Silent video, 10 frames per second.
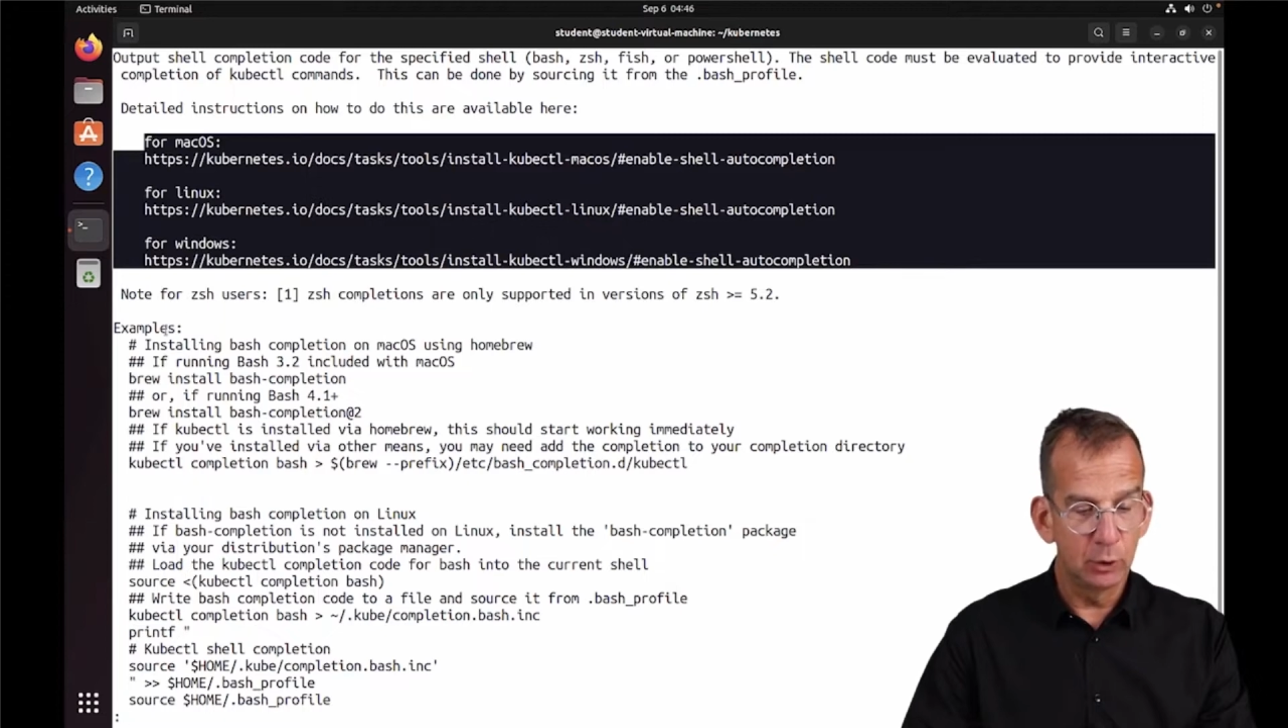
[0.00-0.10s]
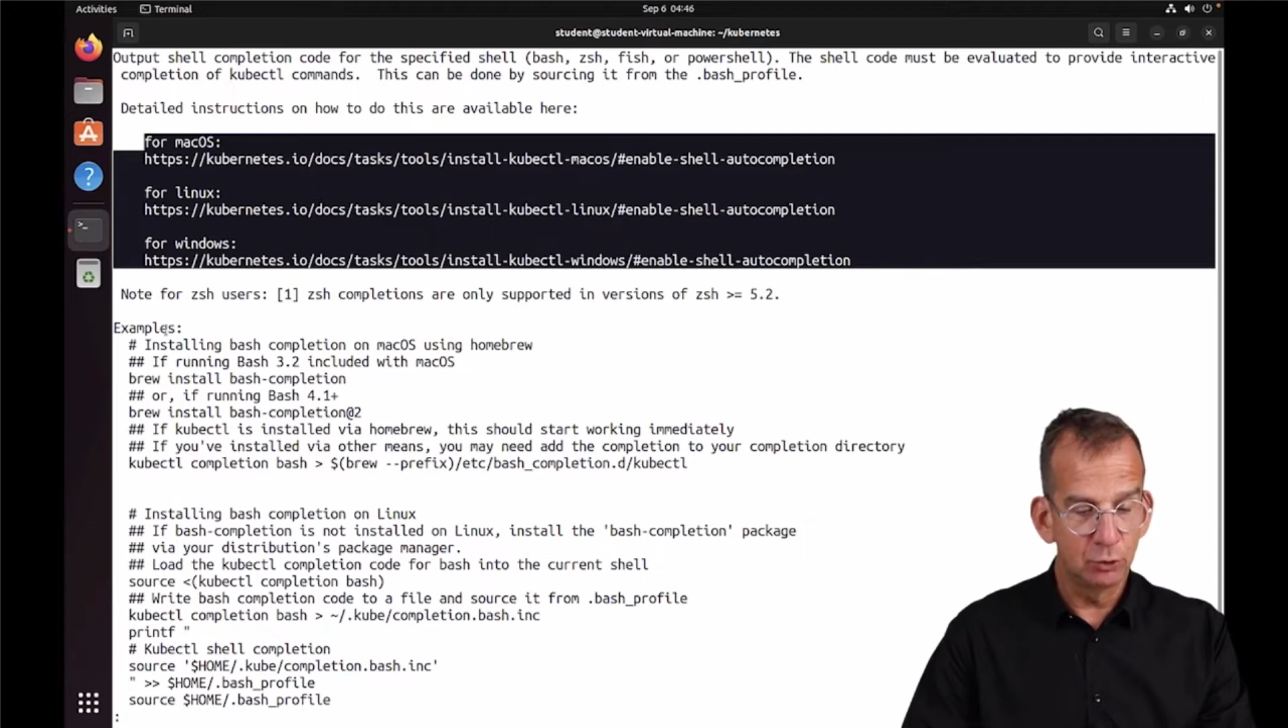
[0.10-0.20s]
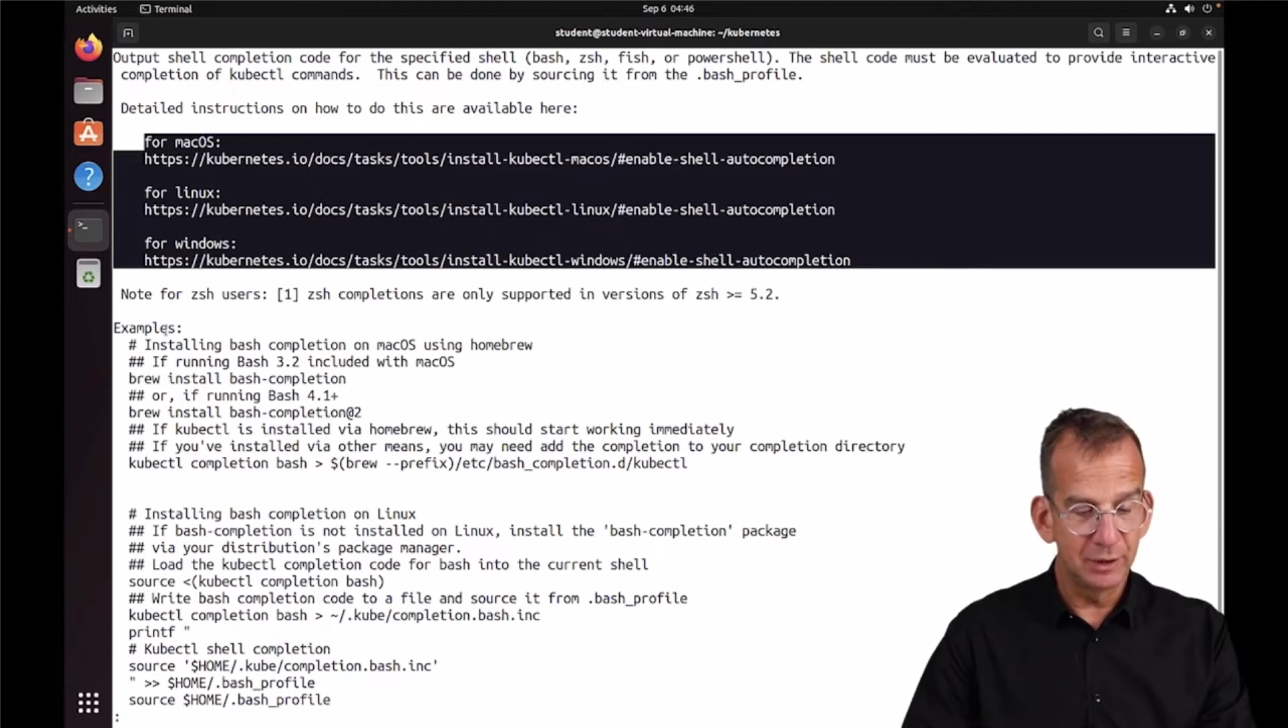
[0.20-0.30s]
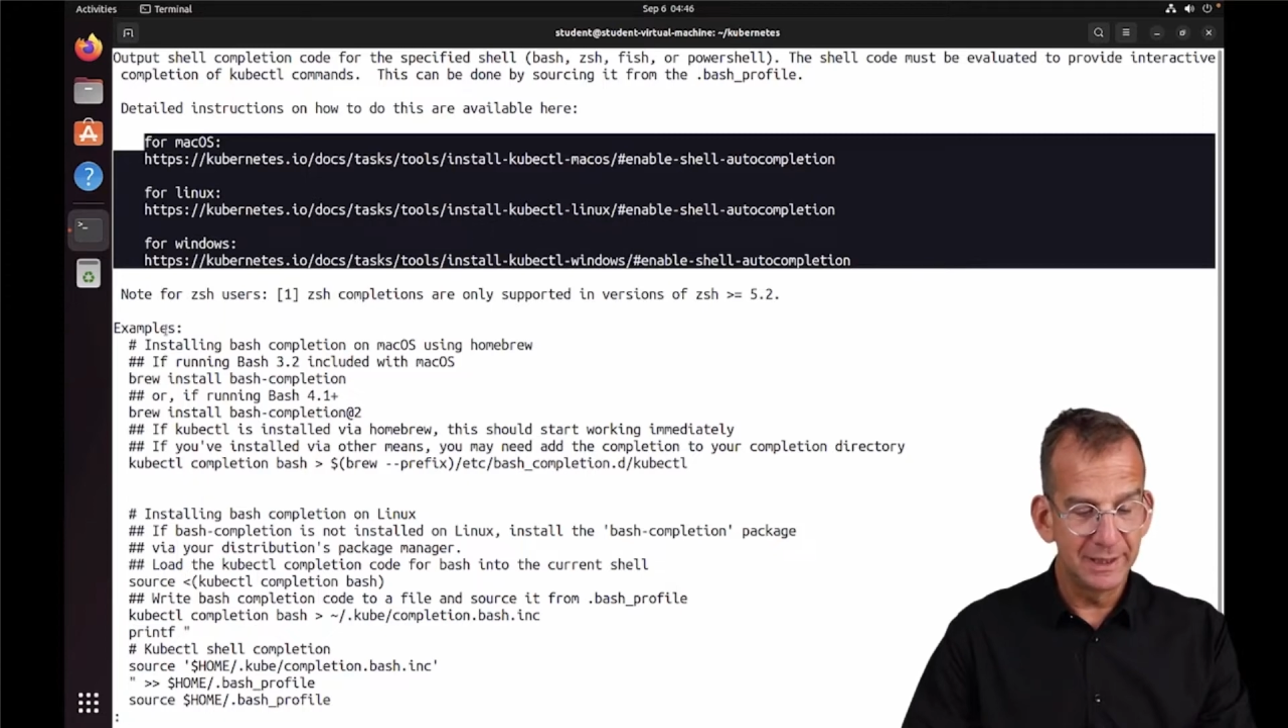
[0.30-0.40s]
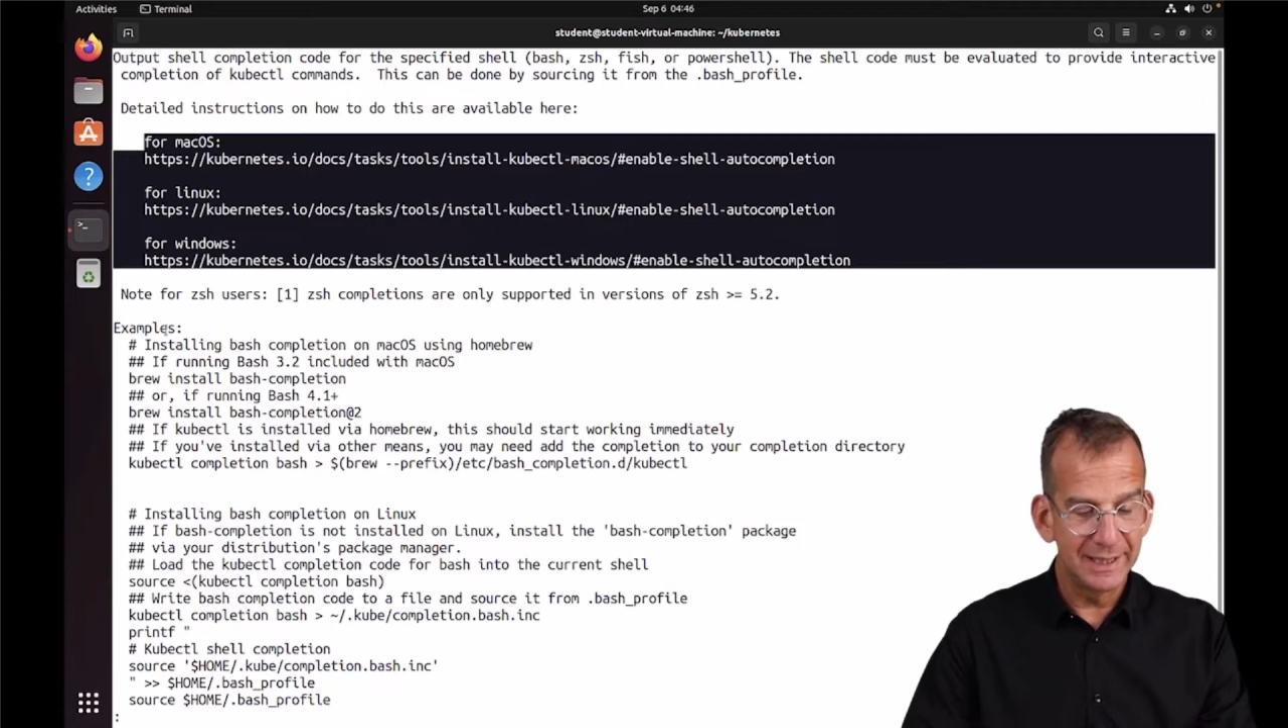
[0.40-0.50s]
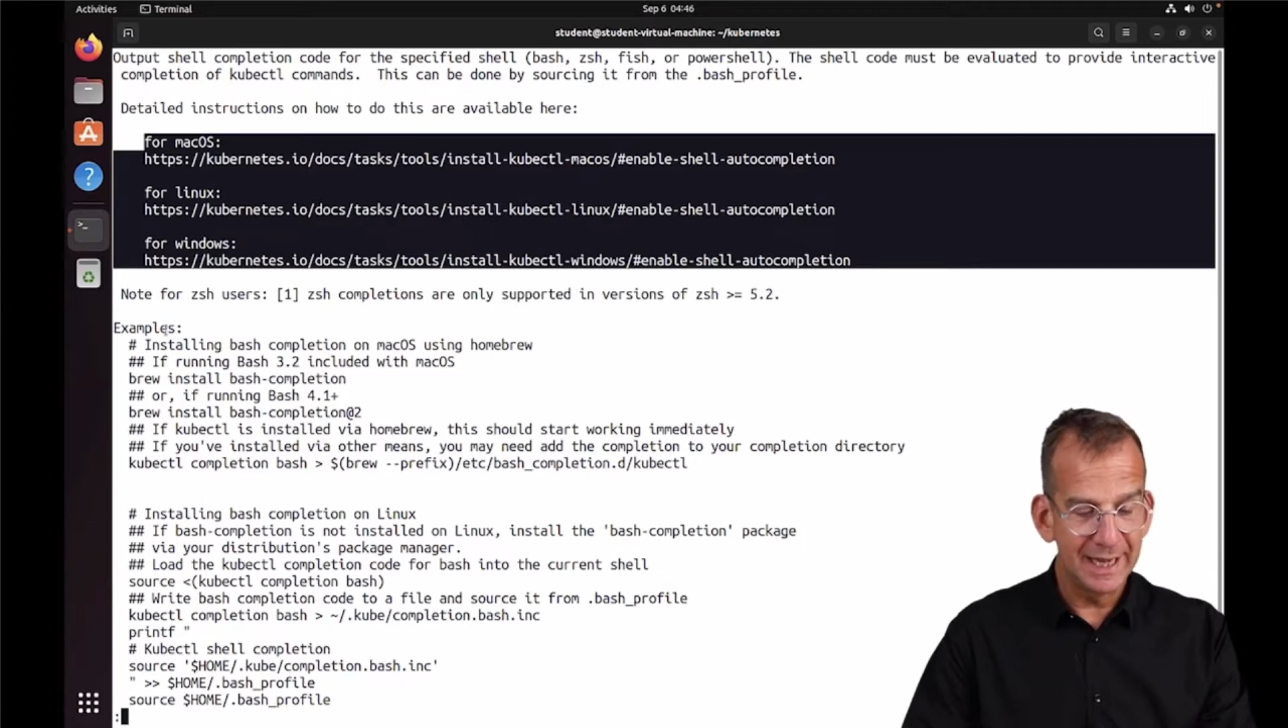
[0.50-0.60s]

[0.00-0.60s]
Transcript: using